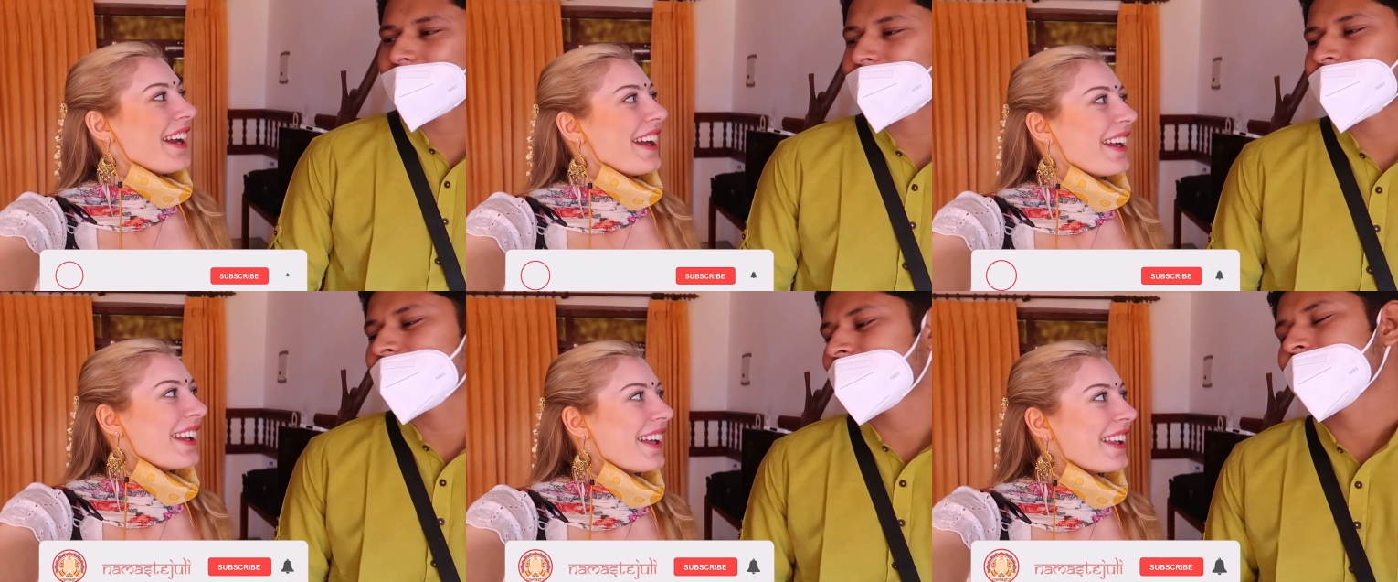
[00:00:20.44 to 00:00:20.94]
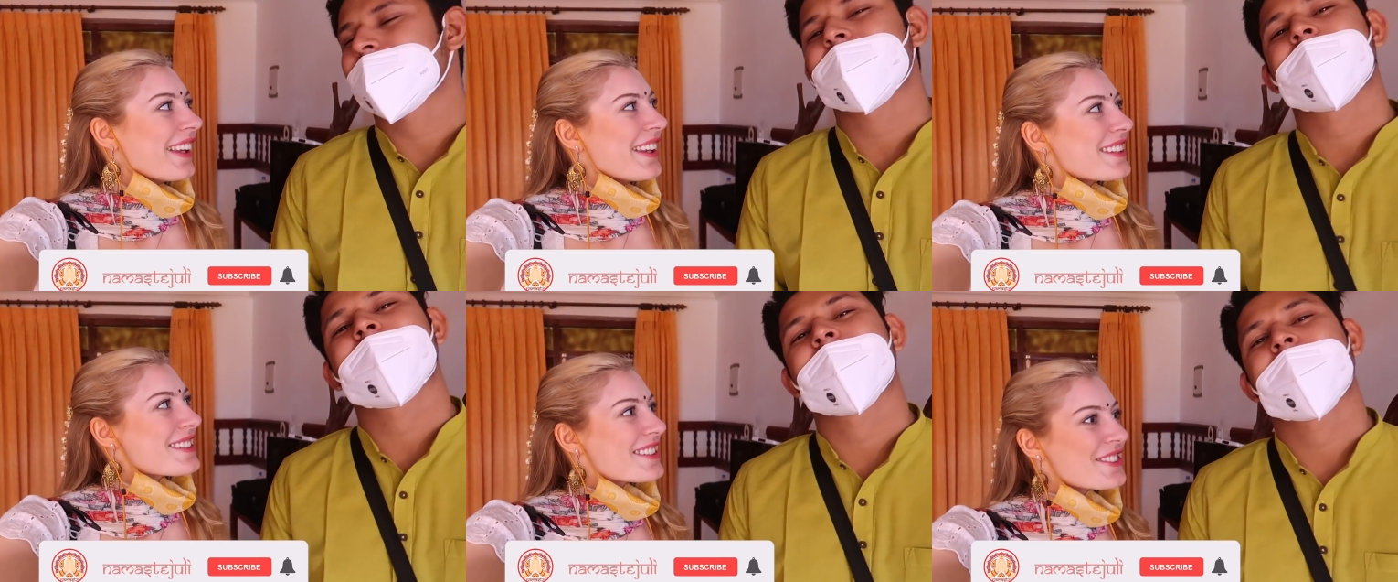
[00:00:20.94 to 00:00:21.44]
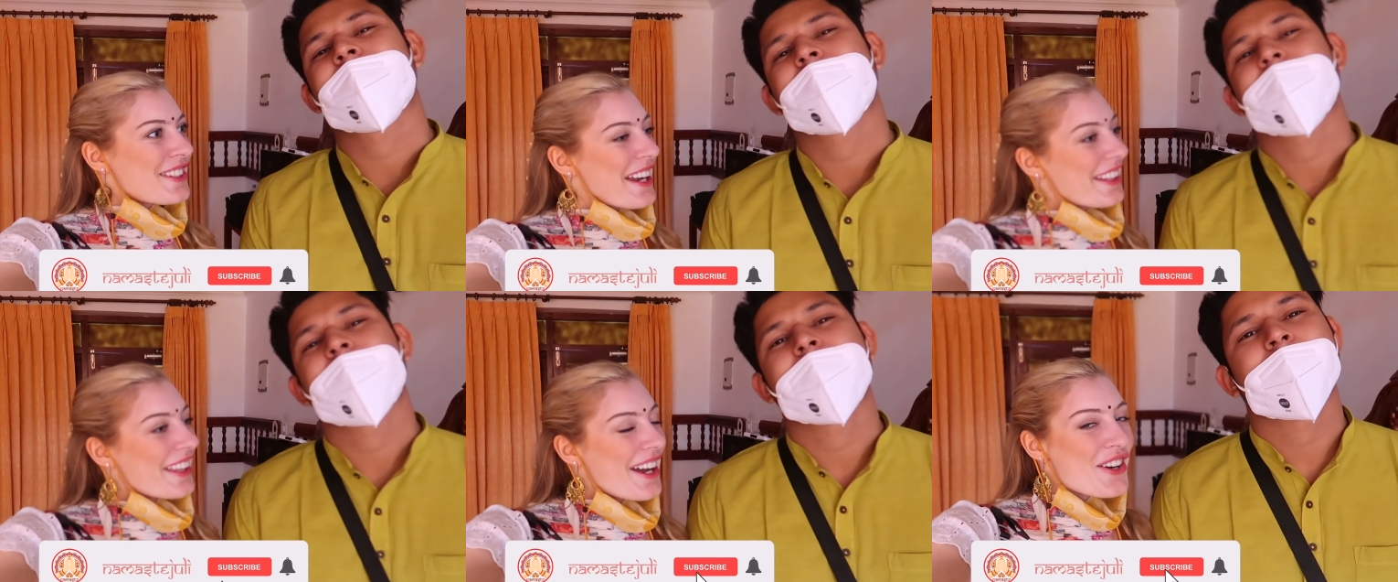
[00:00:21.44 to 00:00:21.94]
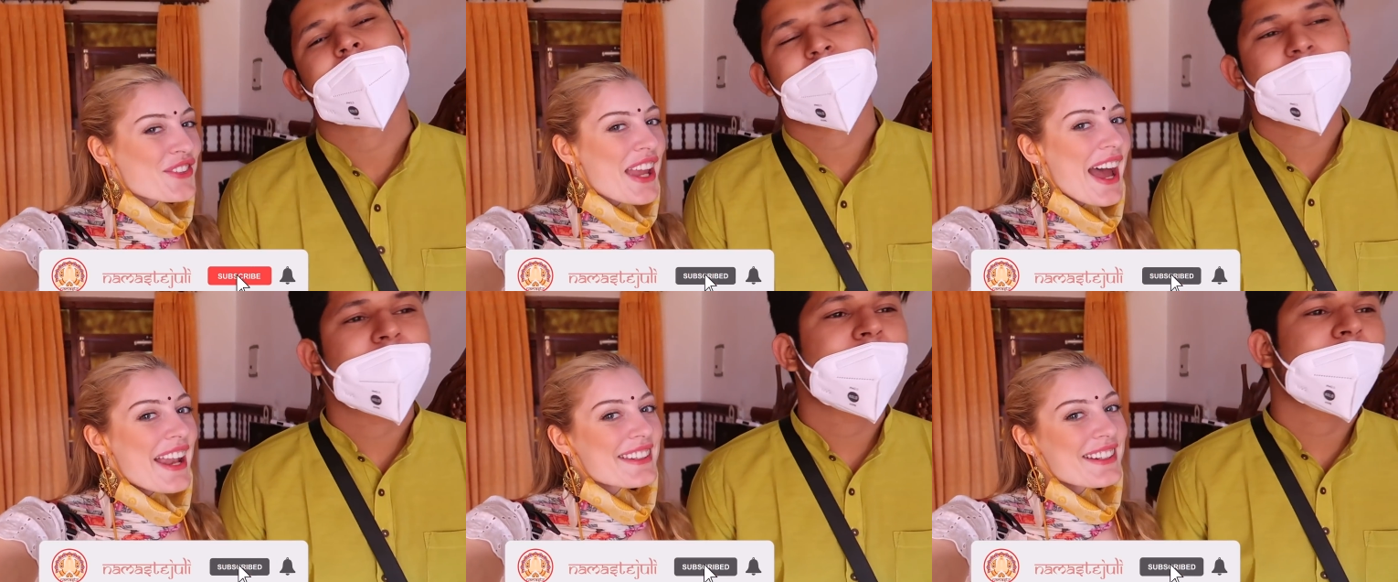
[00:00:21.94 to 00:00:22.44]
Speaker 1: and right now
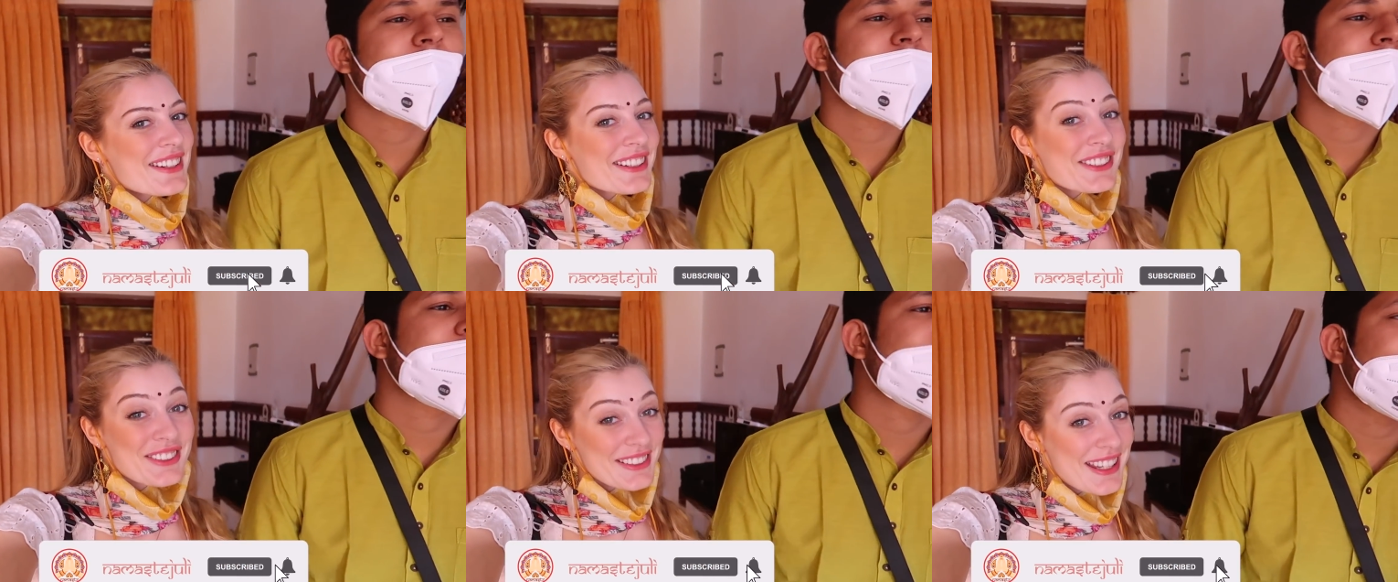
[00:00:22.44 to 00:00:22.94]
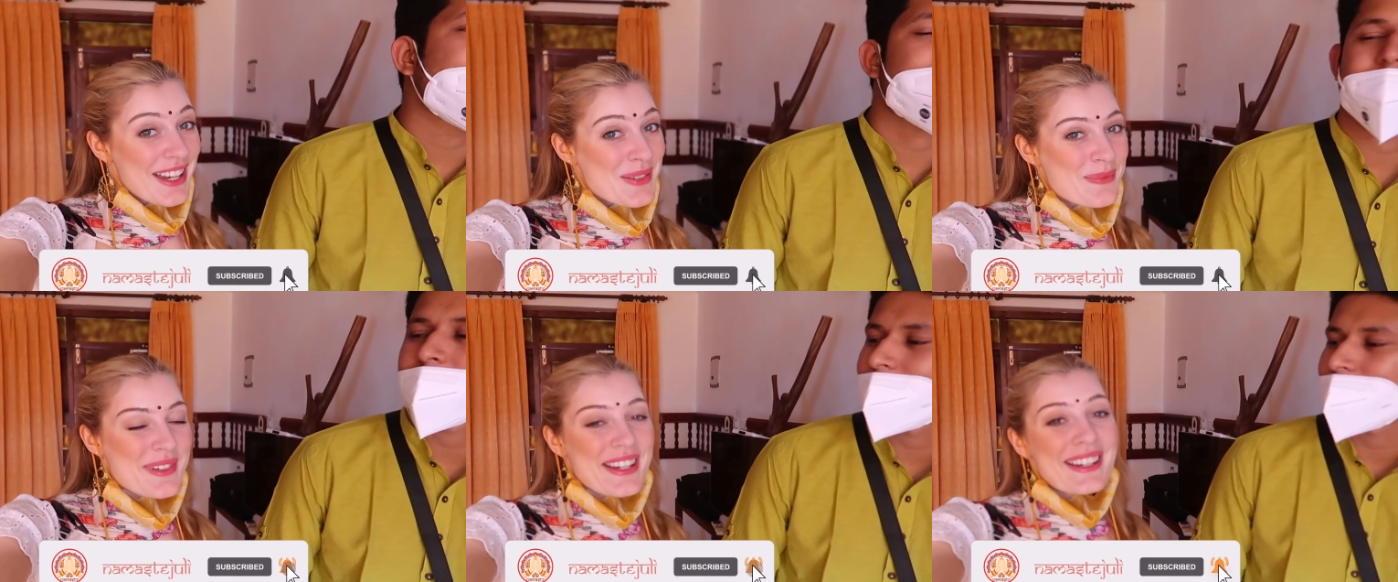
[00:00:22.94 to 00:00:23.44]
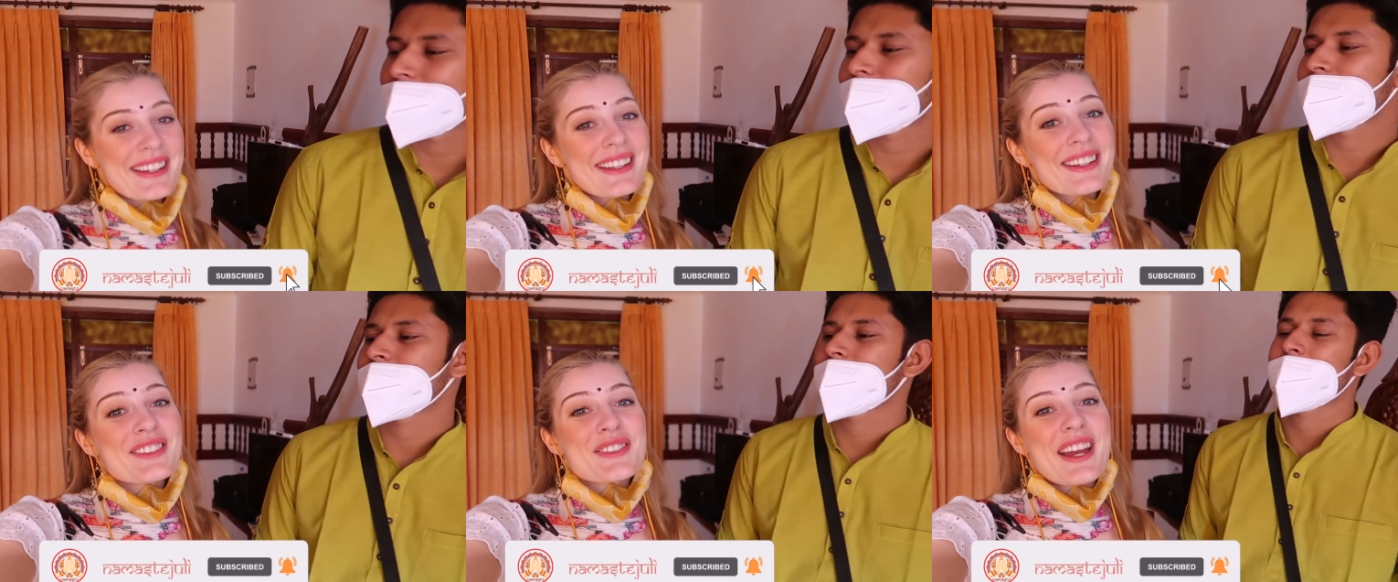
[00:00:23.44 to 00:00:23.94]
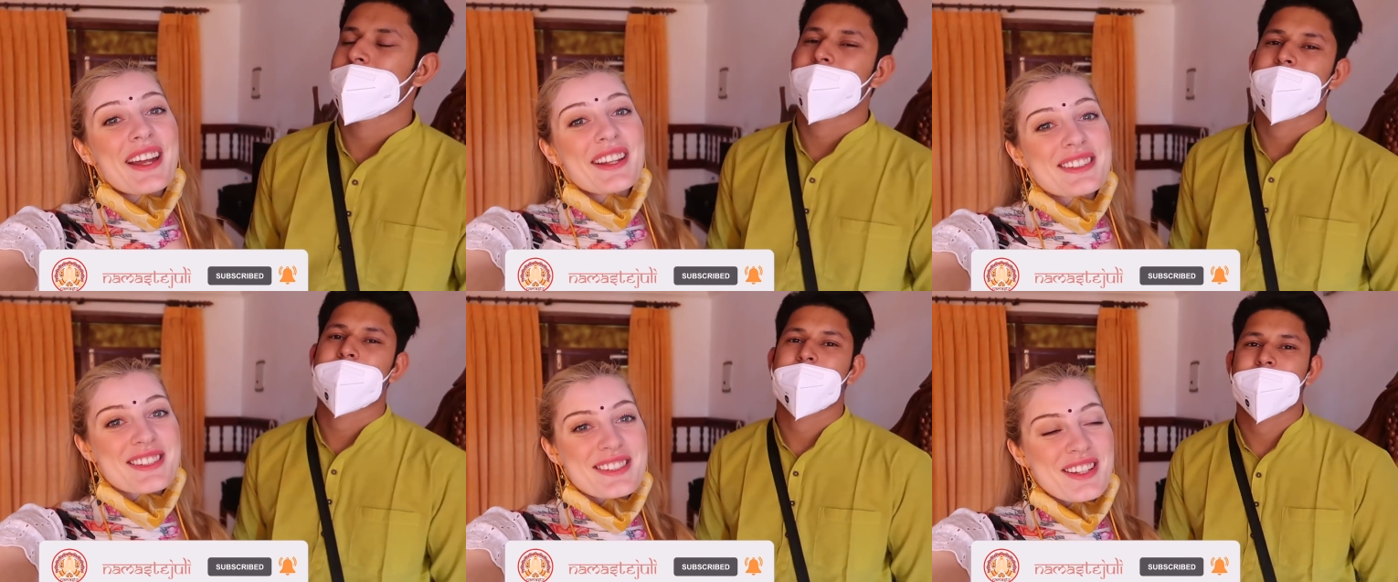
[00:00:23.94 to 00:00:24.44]
we had a good nap and we
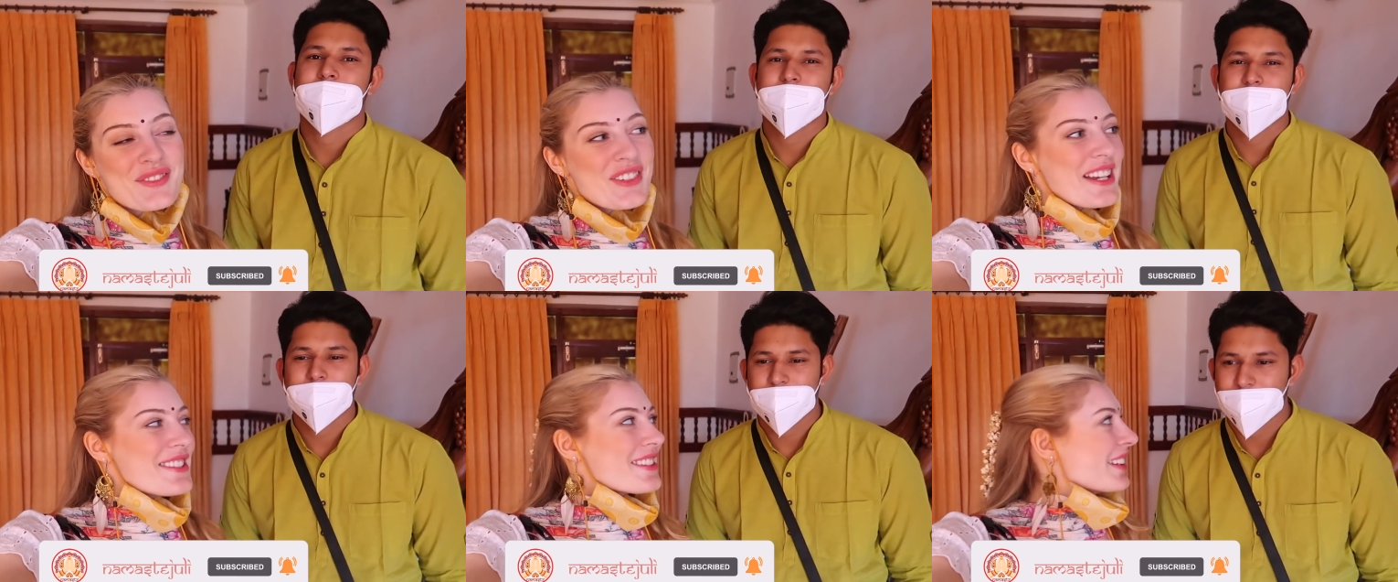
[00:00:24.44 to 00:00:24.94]
had some nice